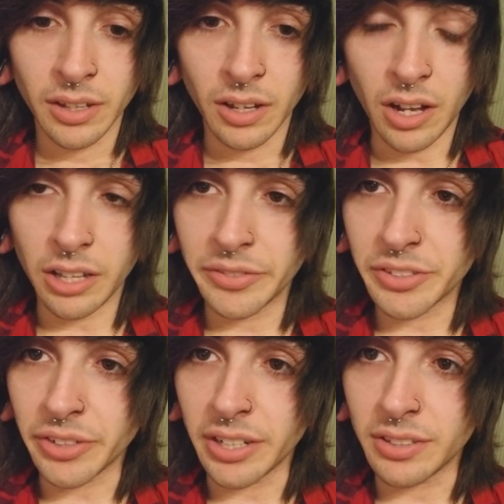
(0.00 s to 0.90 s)
all of his
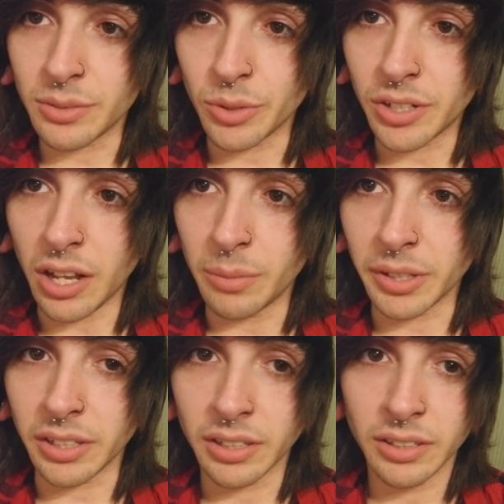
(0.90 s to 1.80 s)
friends would call
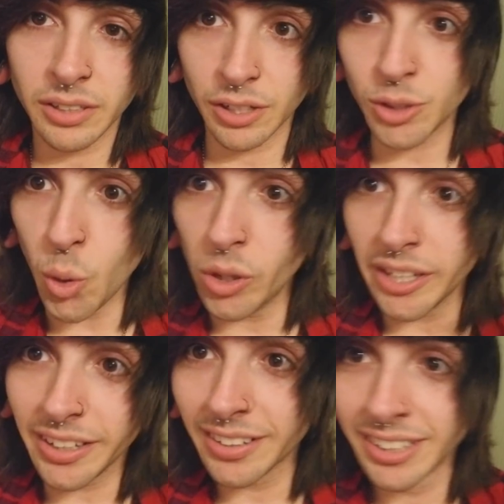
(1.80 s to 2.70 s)
me Little
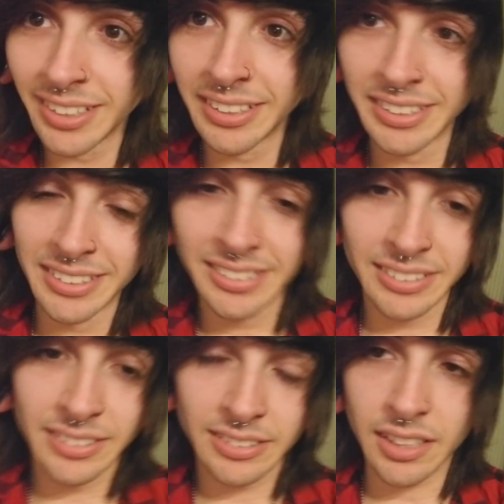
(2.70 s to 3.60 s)
Thule,
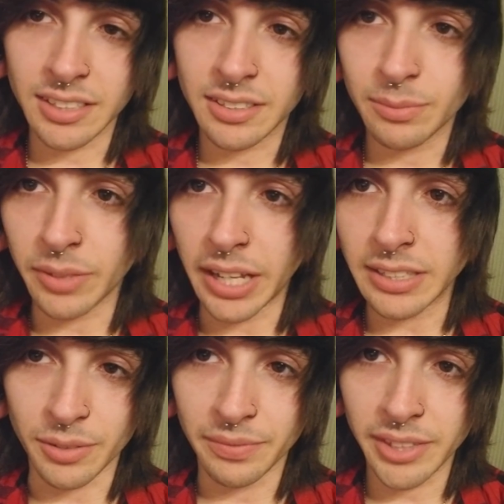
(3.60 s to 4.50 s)
because my
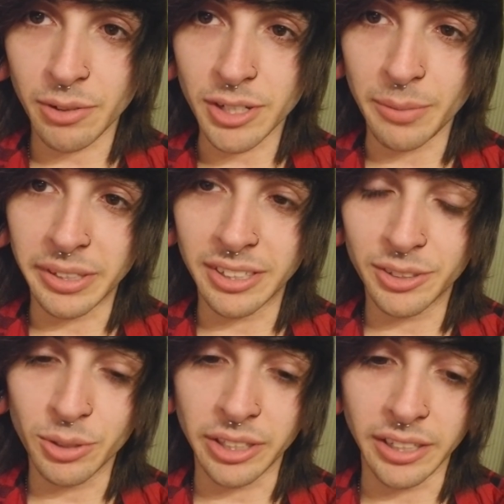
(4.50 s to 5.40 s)
last name, they would call me Little
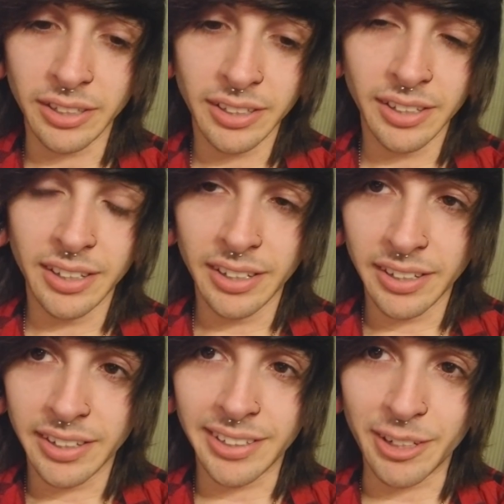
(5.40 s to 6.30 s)
Thule,
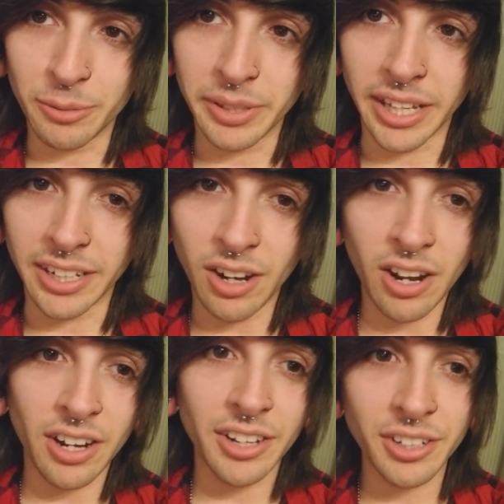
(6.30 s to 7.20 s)
and they would be like,
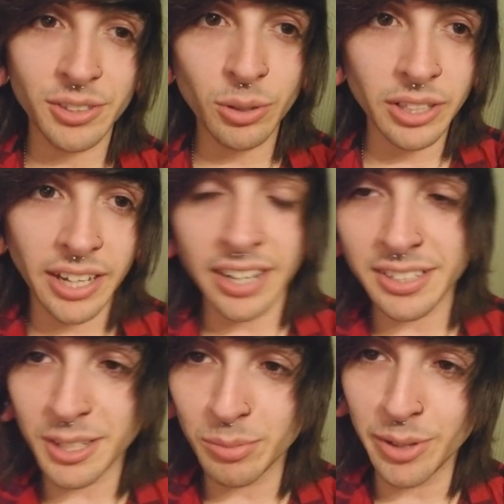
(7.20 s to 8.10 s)
"Oh, you're
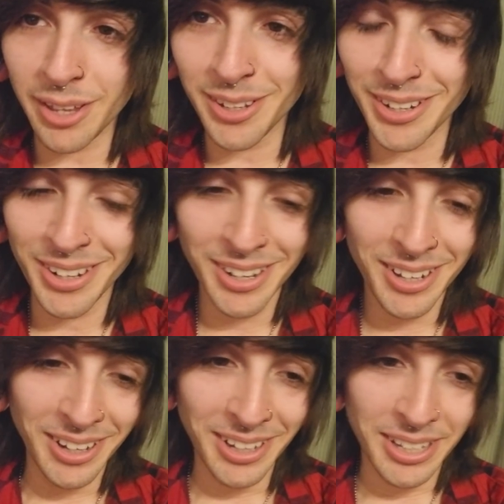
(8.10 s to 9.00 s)
Tuliani's little brother."
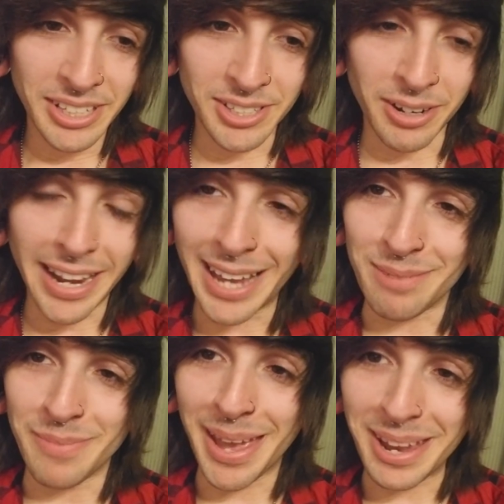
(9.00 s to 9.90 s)
So I had it
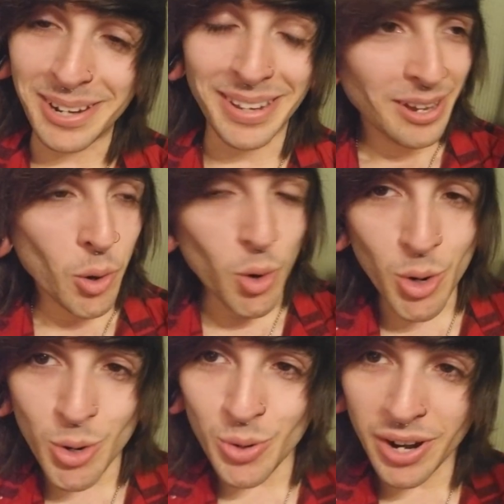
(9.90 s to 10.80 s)
made.
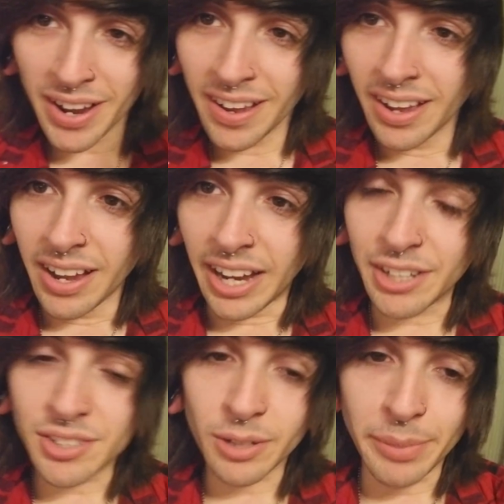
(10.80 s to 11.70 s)
Woo! I
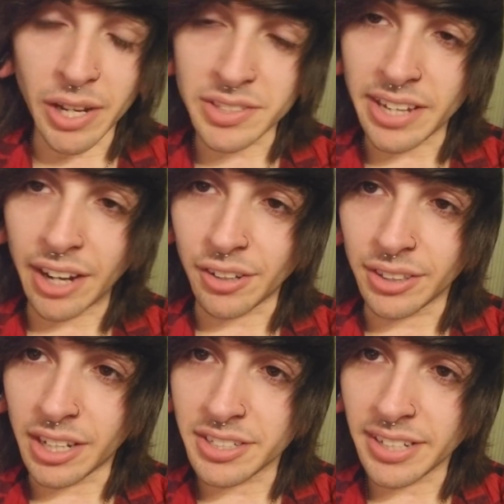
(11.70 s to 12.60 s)
used to be outside on
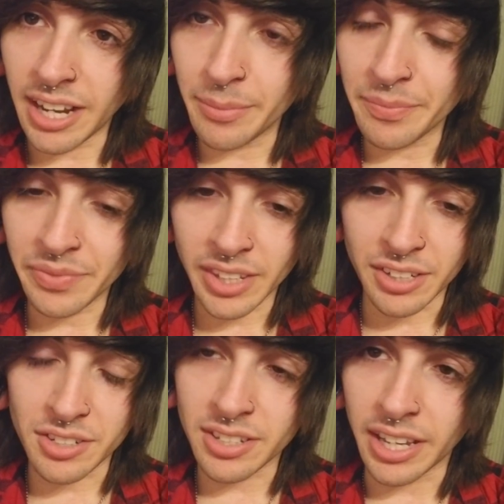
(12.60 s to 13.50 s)
lunchtime
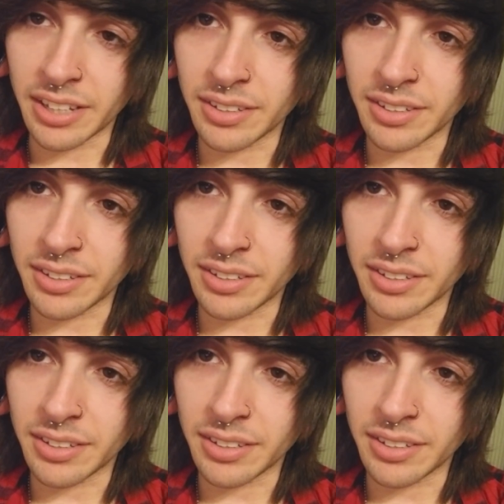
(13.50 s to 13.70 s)
and just like,